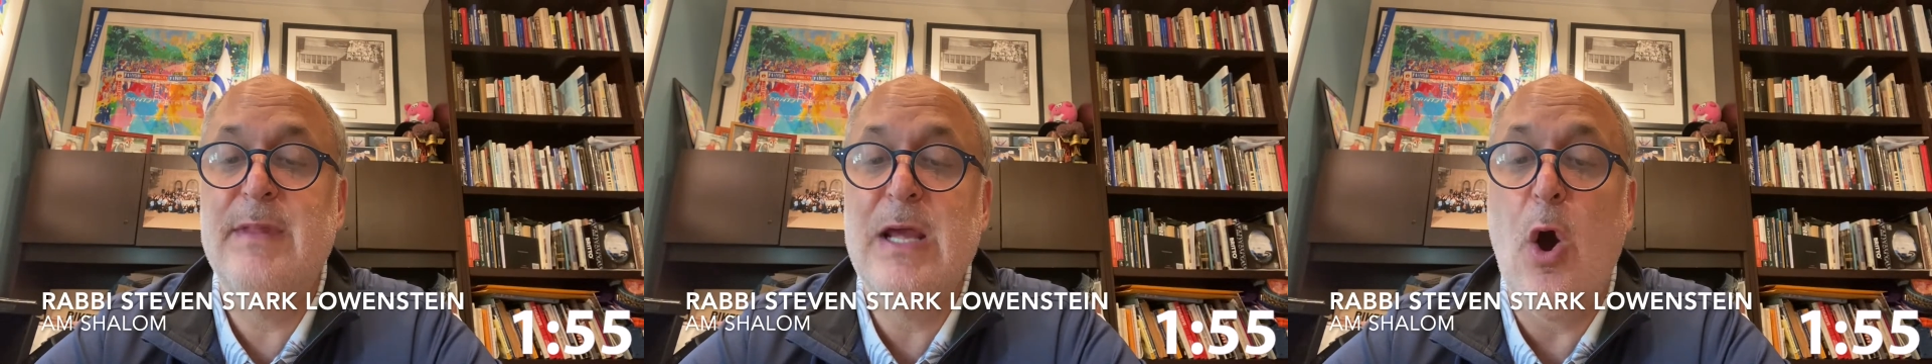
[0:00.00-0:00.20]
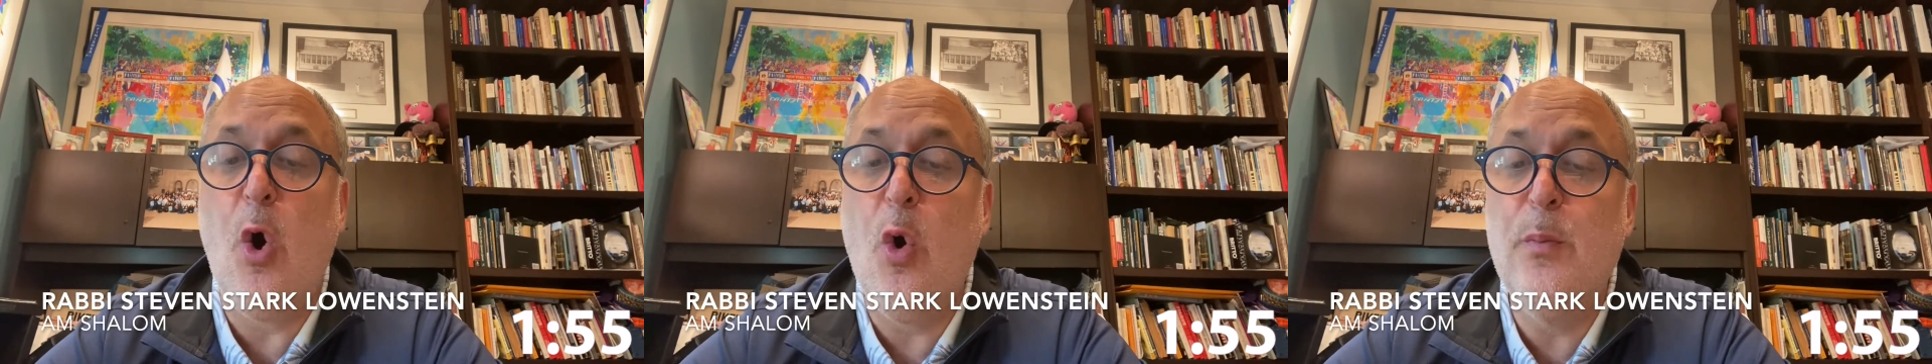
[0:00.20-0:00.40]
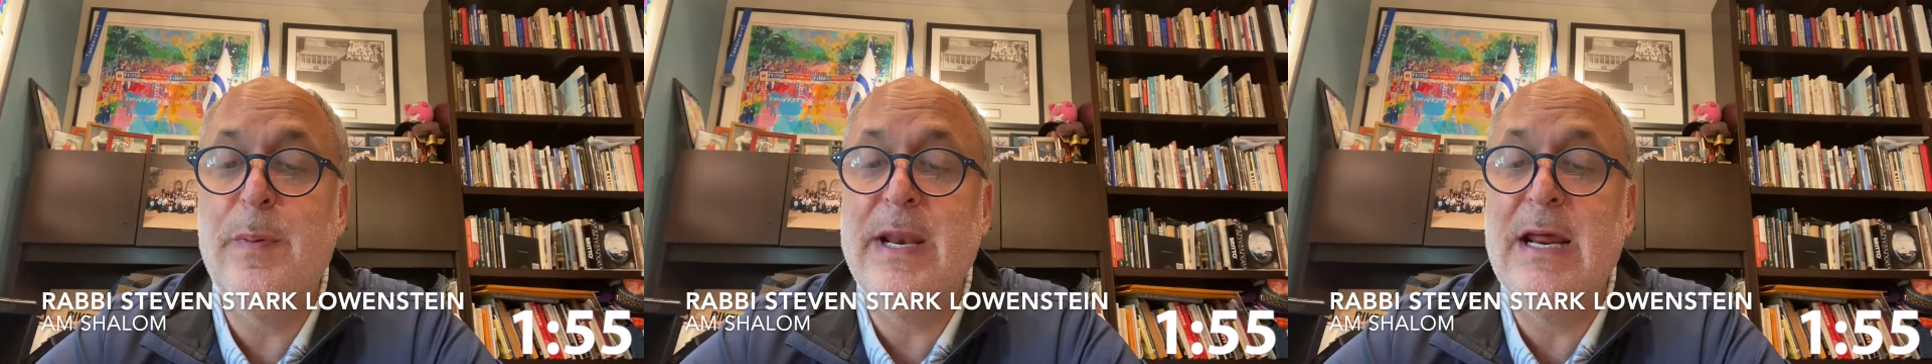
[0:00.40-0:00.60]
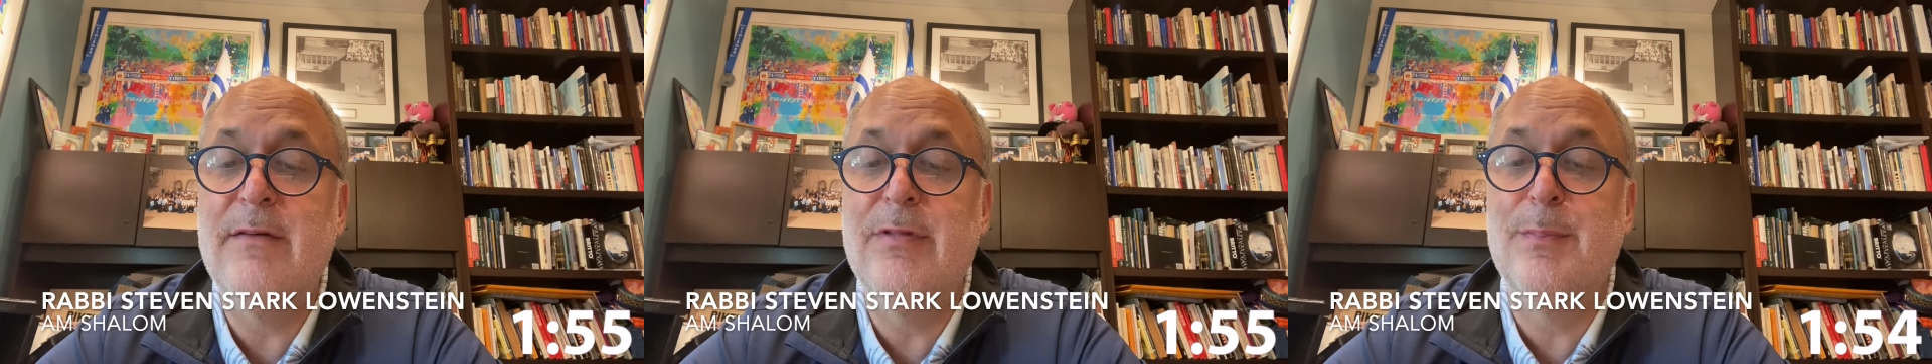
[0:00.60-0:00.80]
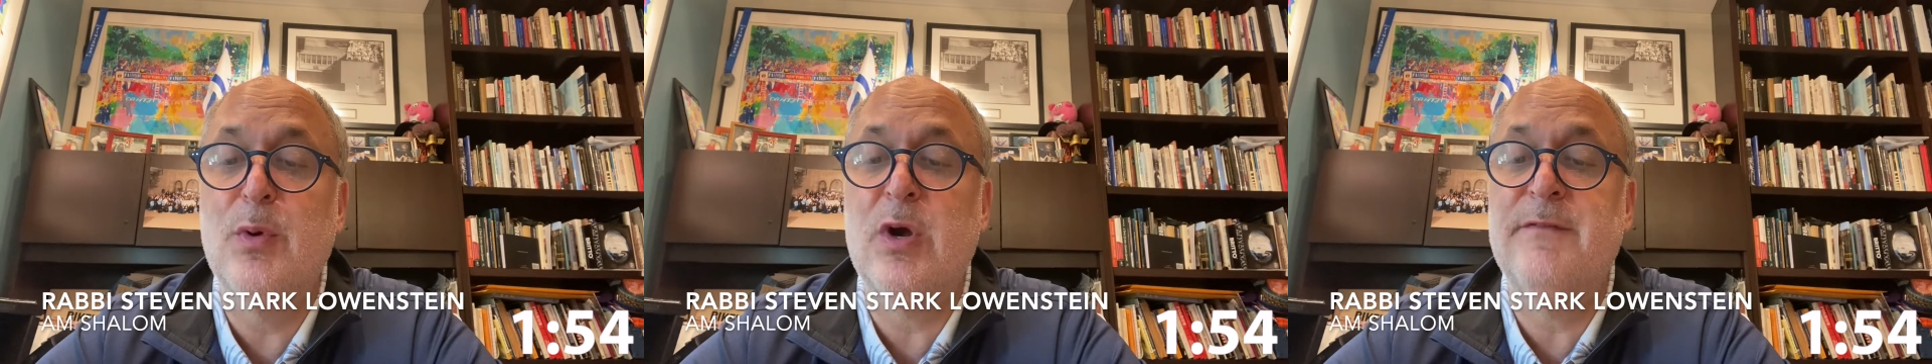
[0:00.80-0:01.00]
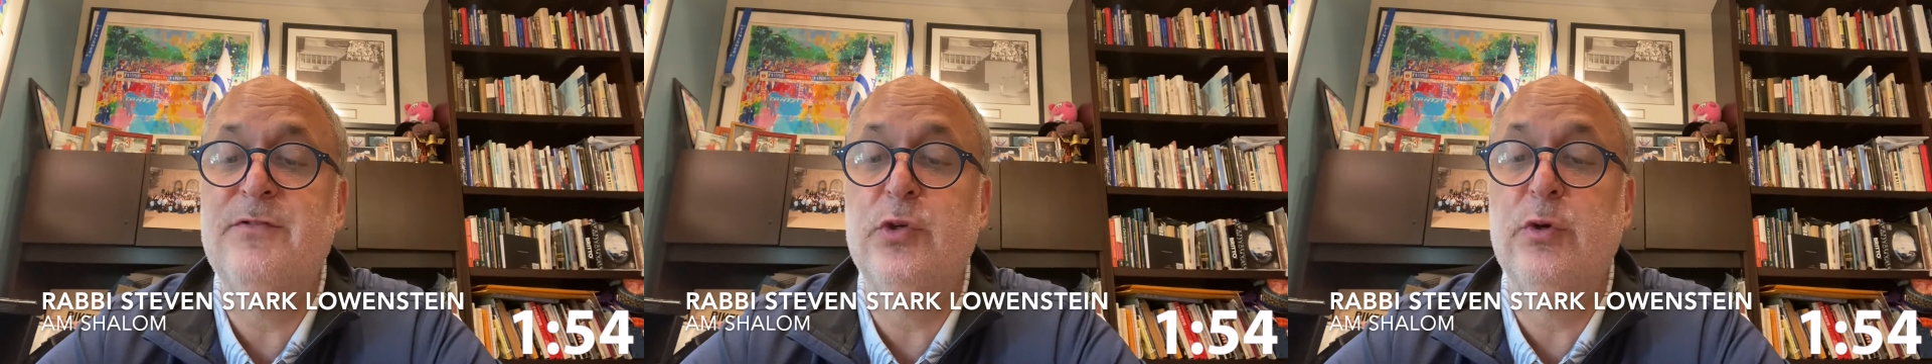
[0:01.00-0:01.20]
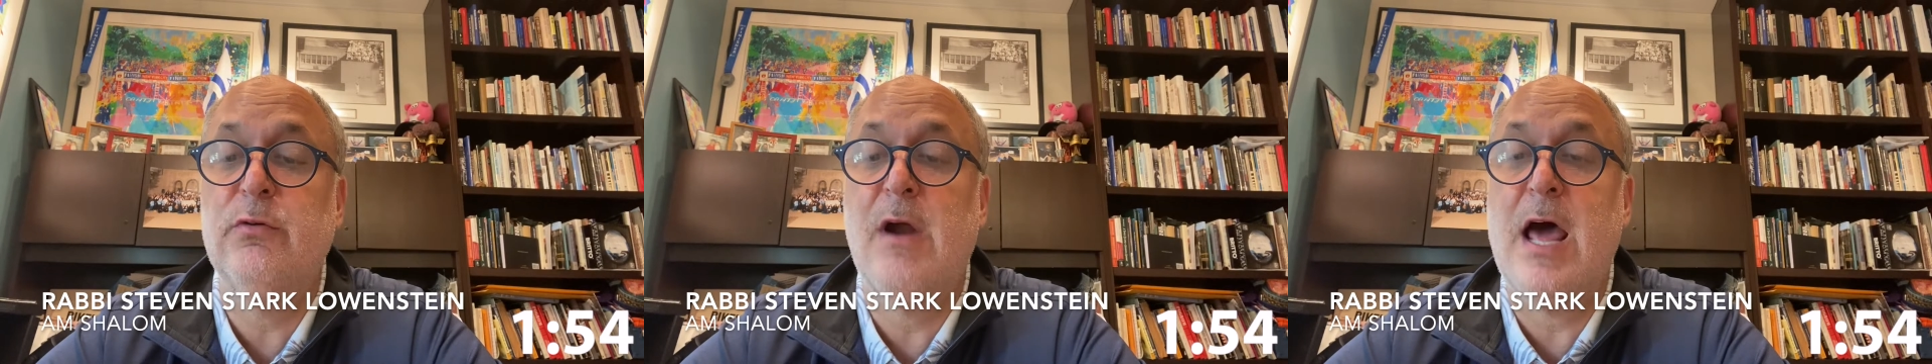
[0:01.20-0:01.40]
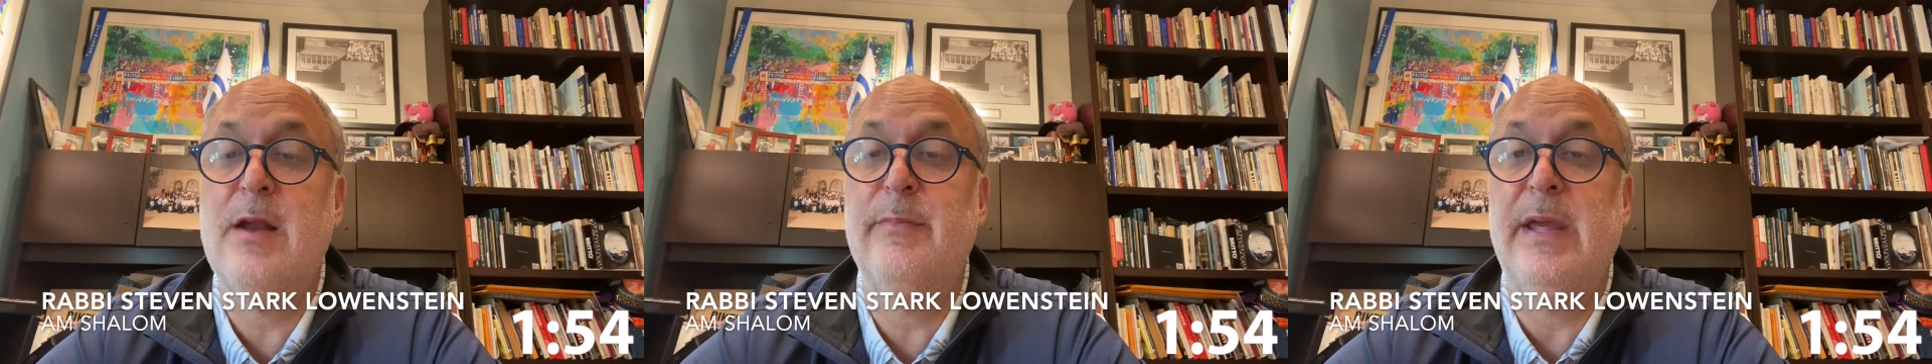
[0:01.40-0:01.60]
the opening of the book of
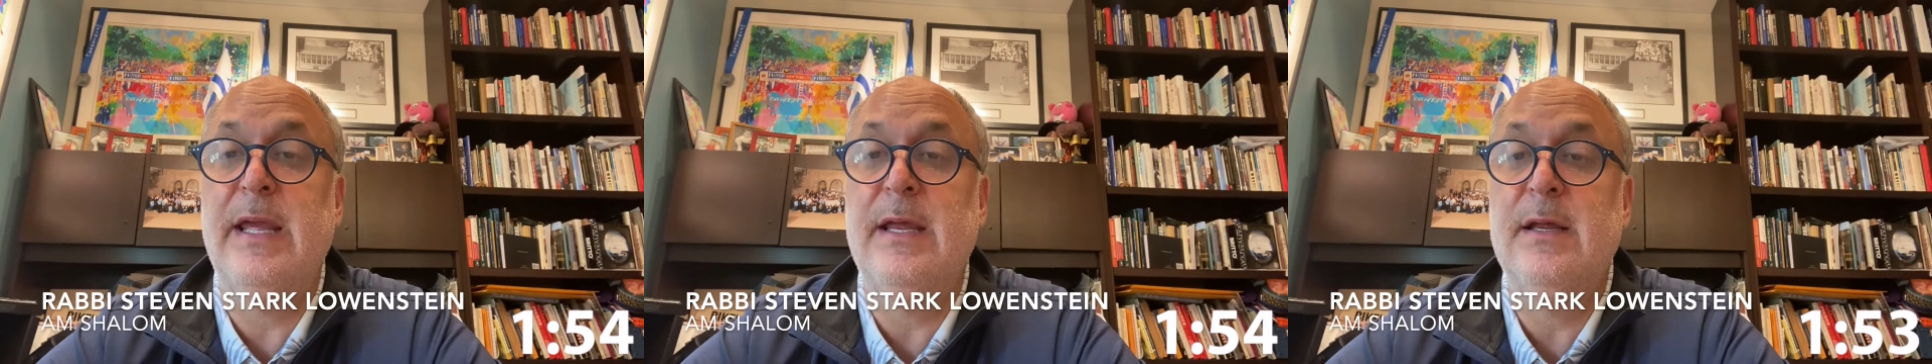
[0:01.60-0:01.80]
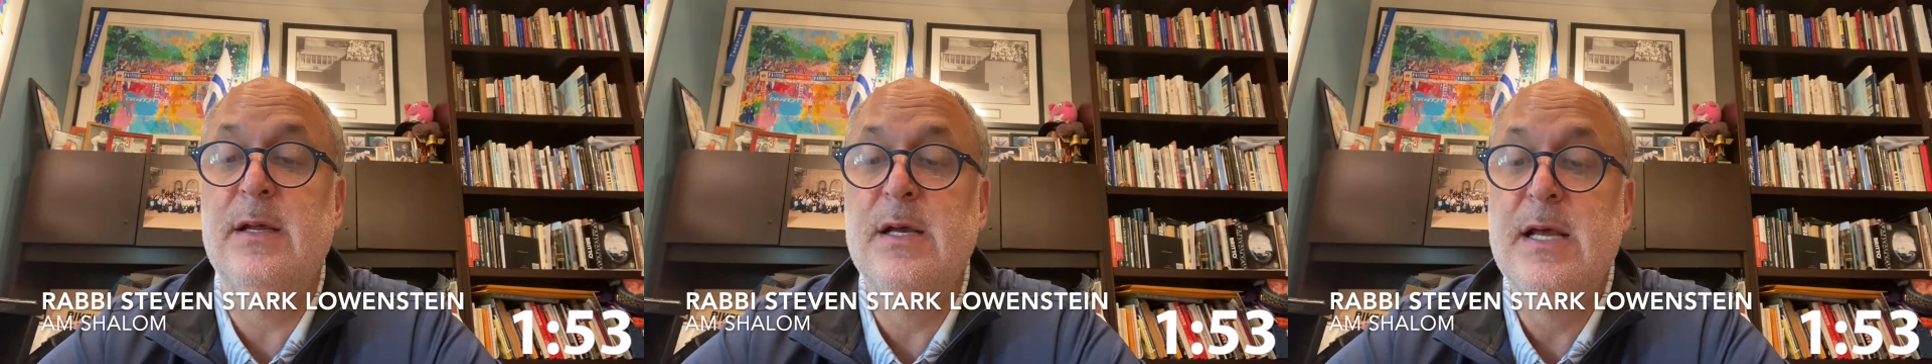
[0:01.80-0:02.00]
Deuteronomy.